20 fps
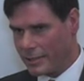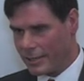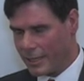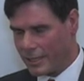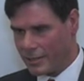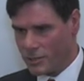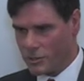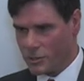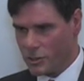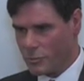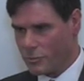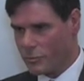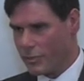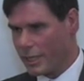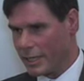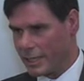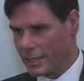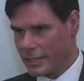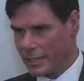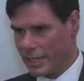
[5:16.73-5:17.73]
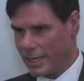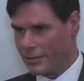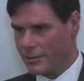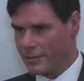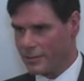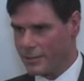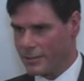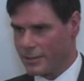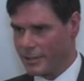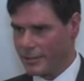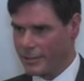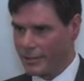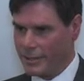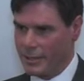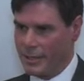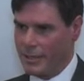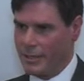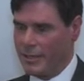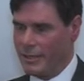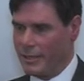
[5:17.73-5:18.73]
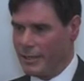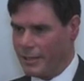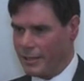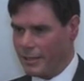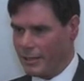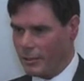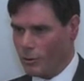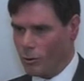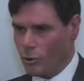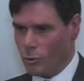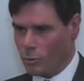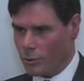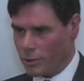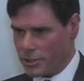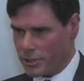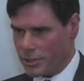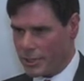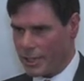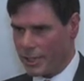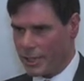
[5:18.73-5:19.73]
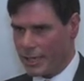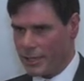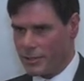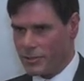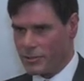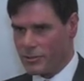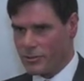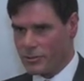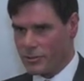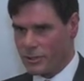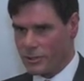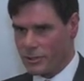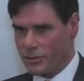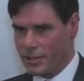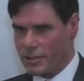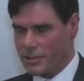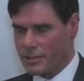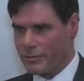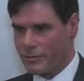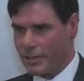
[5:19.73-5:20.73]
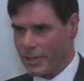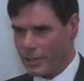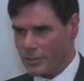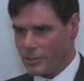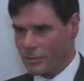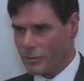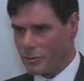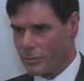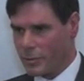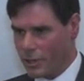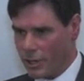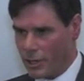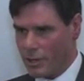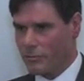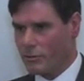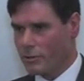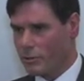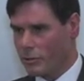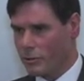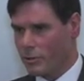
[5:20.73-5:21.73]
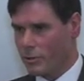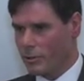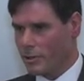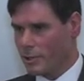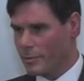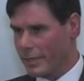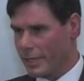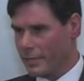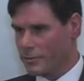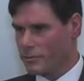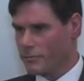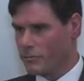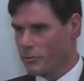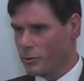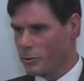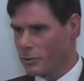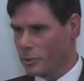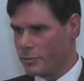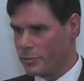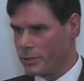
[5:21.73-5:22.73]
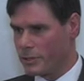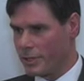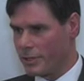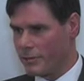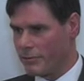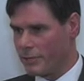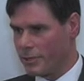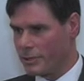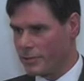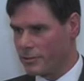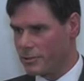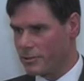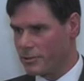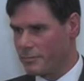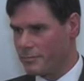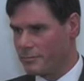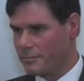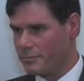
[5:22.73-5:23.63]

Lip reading: Now, this doesn't break it down into all prostate cancers and aggressive cancers, but overall about a 40% risk.